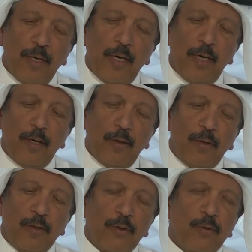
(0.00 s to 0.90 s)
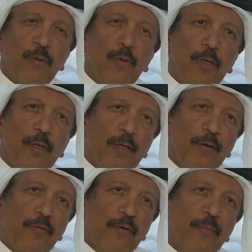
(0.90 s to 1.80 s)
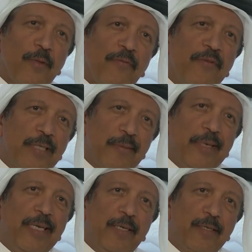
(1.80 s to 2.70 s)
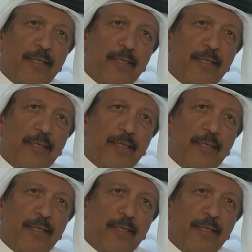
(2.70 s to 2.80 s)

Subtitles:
Also, from the feasibility